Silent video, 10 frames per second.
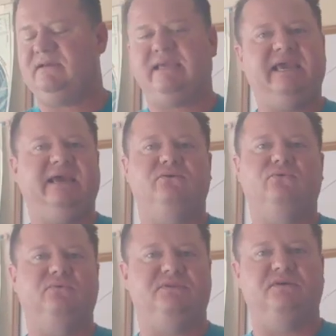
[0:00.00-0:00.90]
candle
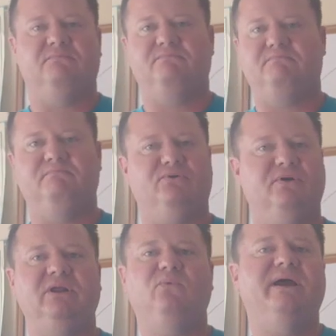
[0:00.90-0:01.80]
with a
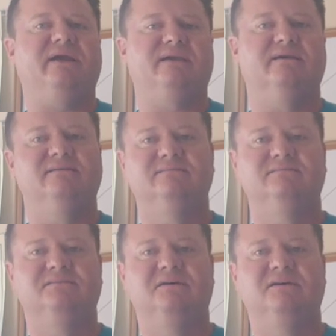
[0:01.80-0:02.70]
burning wick.
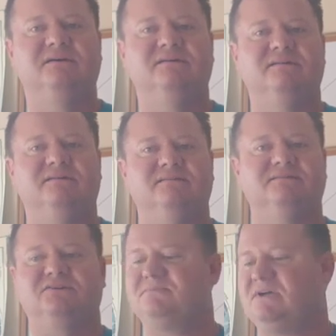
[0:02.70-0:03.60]

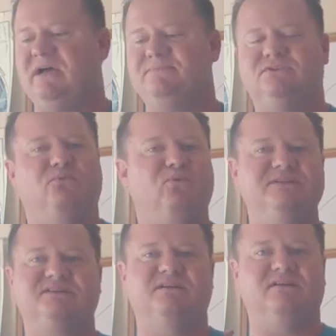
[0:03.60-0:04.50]
Sometimes some
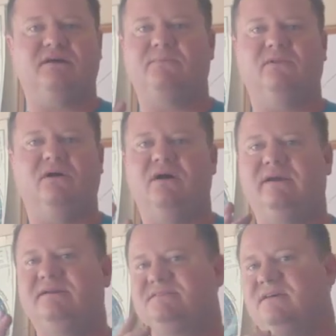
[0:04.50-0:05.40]
wind's gonna come along
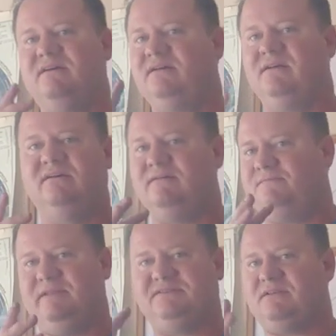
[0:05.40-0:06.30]
and it's
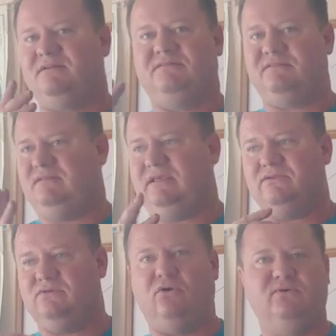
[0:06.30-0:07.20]
gonna
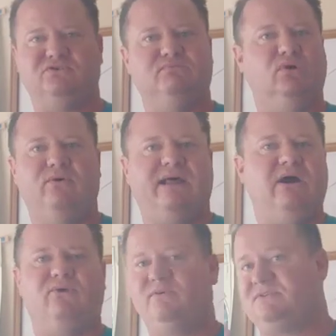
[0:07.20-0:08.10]
either almost blow it
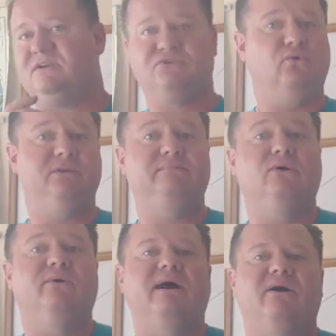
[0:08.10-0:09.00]
out or it's gonna totally
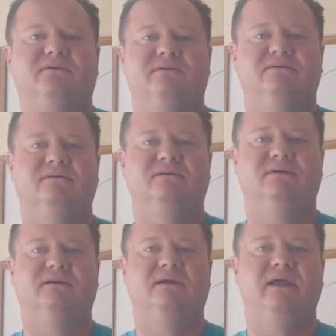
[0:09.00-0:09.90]
blow it out.
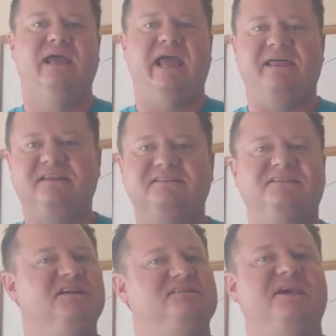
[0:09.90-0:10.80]
And then it's
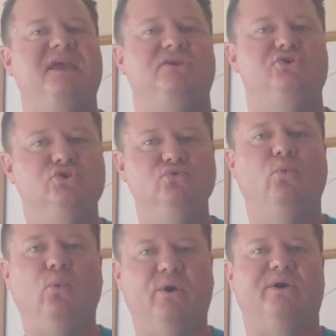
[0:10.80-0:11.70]
gonna take you
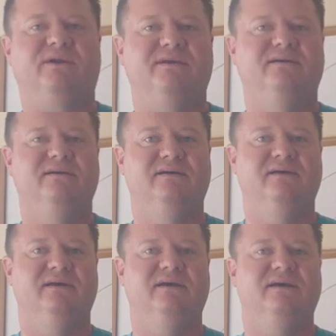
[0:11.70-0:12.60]
work
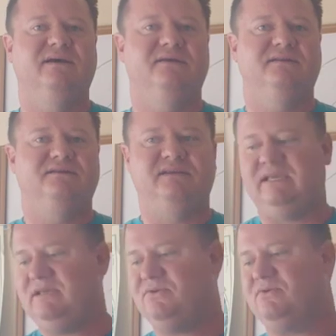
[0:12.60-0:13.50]
to
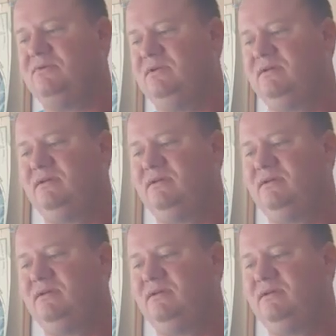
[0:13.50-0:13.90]
either